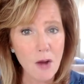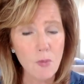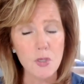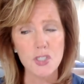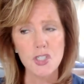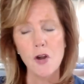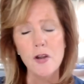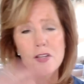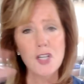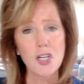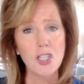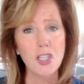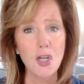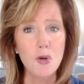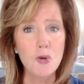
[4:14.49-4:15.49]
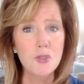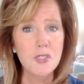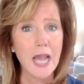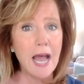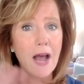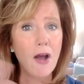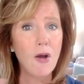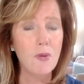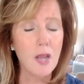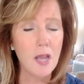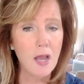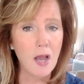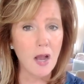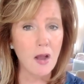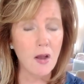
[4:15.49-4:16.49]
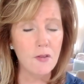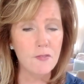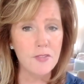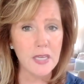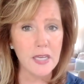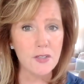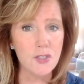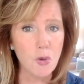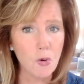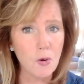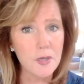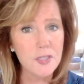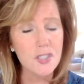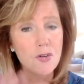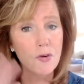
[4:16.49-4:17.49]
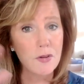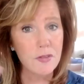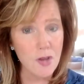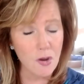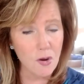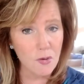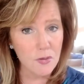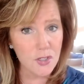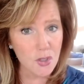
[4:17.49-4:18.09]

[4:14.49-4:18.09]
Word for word: We're starting to close out of the Taurus North Node,